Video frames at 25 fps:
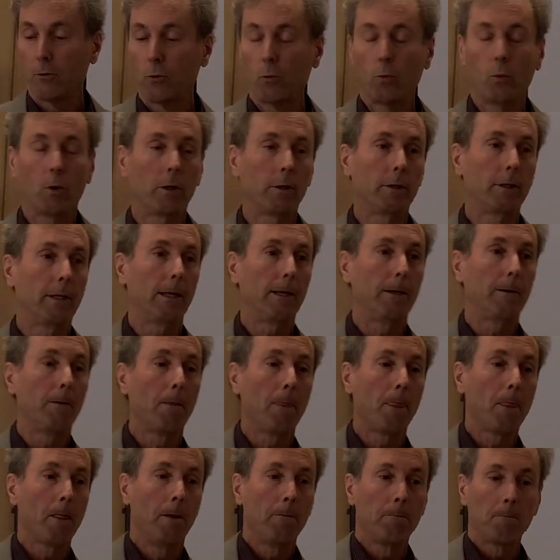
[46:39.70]
word that
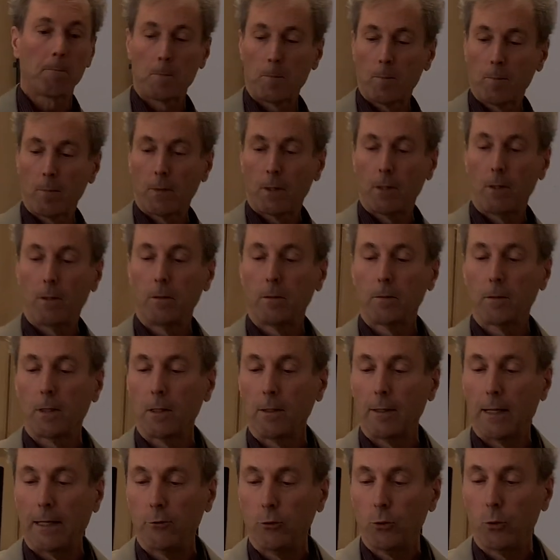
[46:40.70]

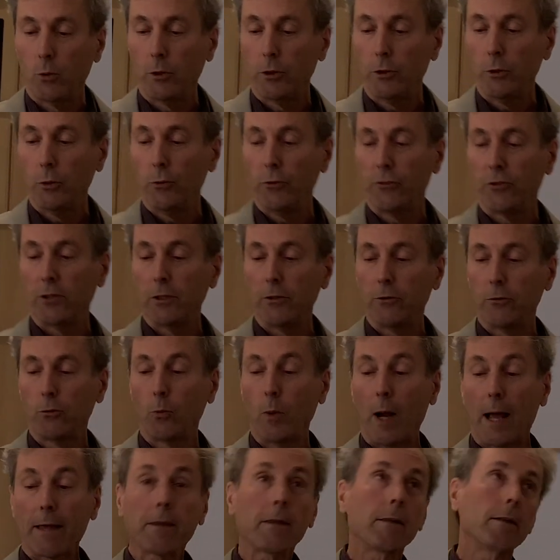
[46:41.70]
Latour uses.
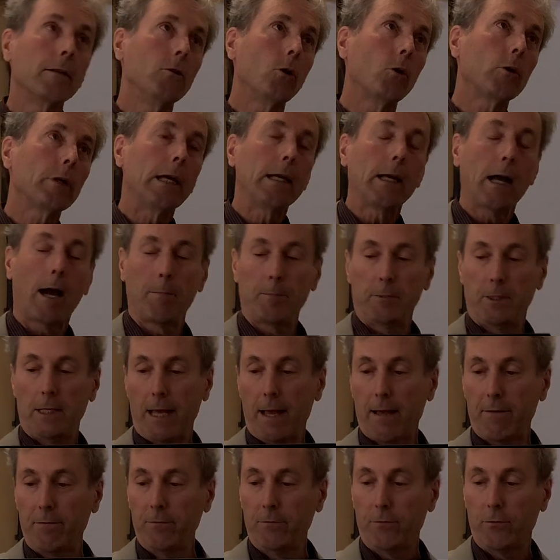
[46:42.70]
Rather than looking up to
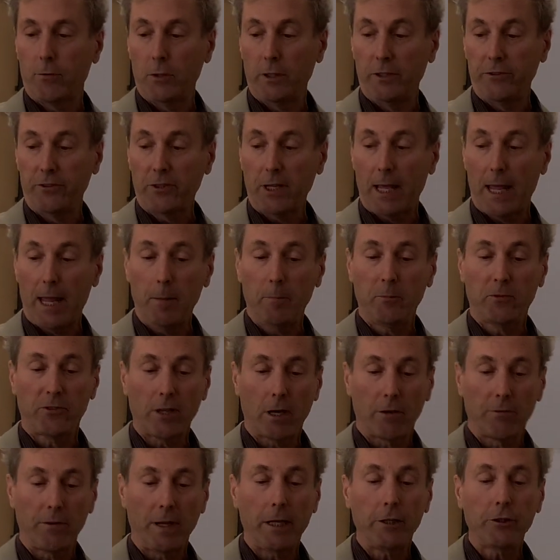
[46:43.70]
heaven for escape,
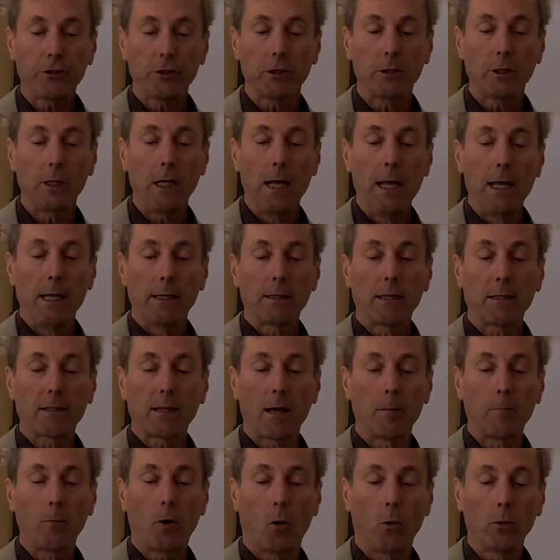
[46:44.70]
salvation can
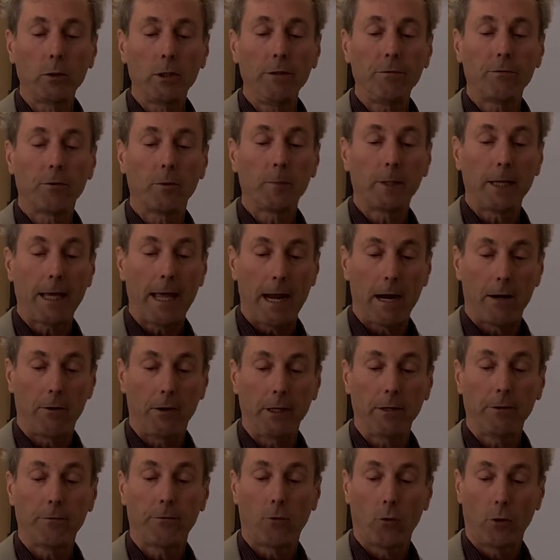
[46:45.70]
come only from caring
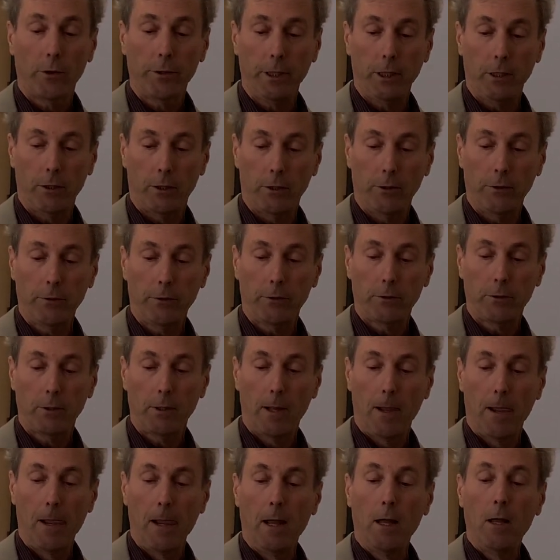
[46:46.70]
for the earth,
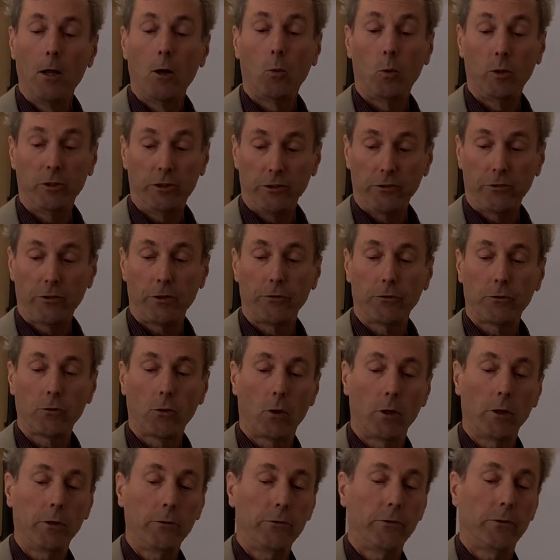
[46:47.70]
which is the
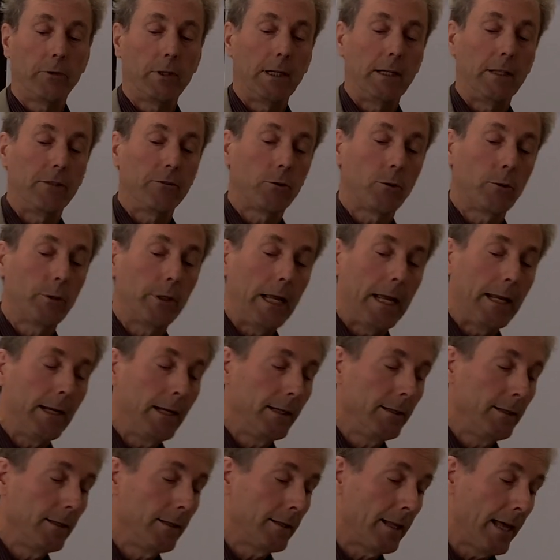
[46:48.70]
source that has
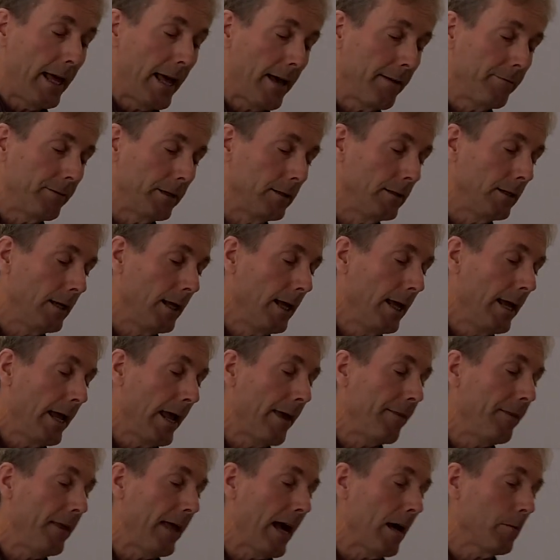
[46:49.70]
created the heaven
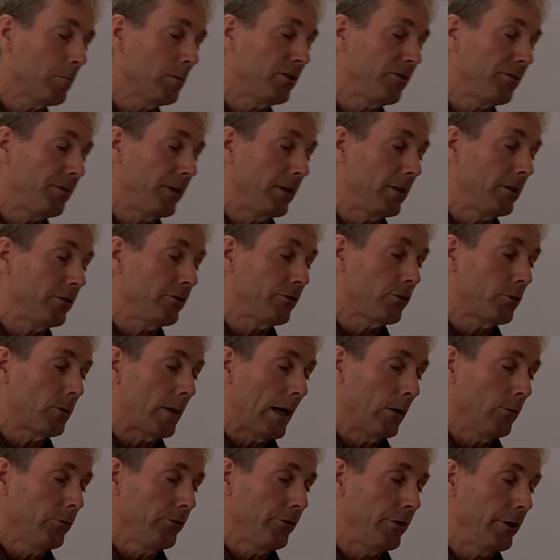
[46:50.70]
and the atmosphere that
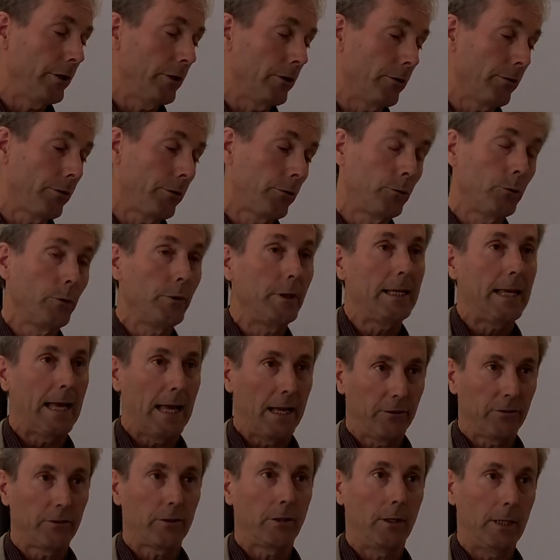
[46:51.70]
surrounds the earth through the
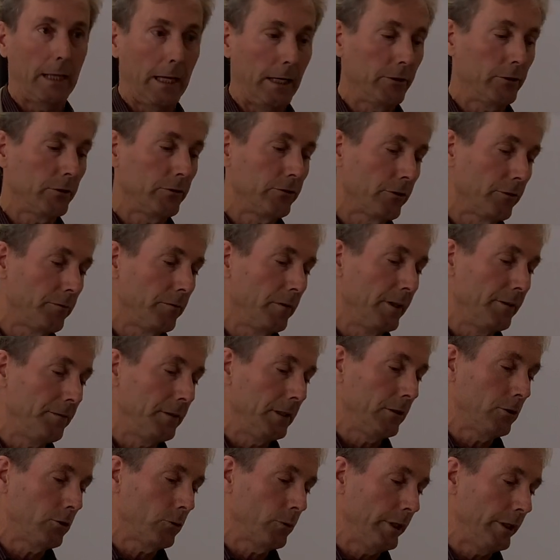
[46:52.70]
exhalations of
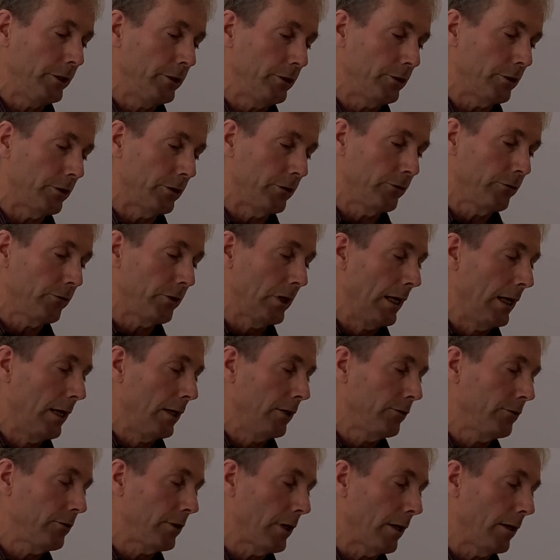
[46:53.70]
living creatures,
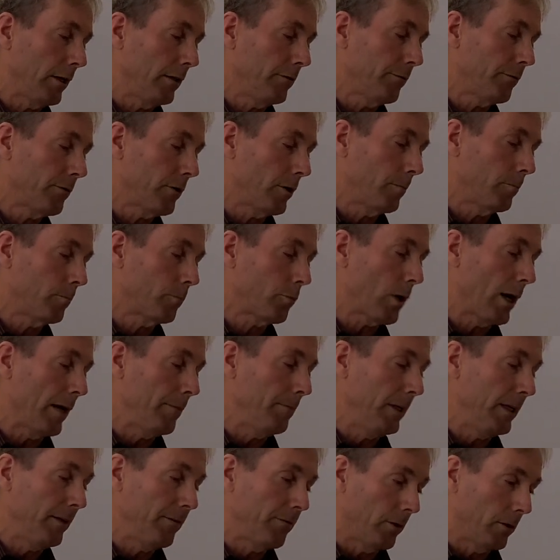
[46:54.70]
starting from
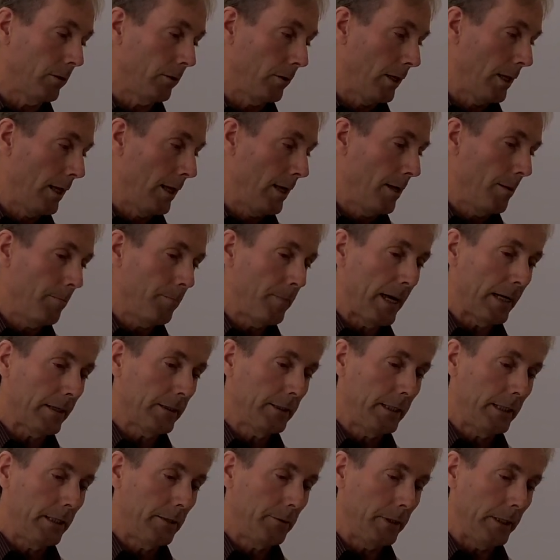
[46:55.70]
primeval
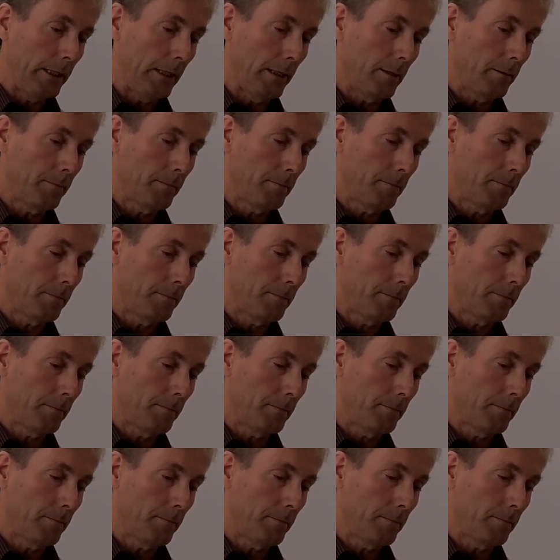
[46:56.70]
bacteria.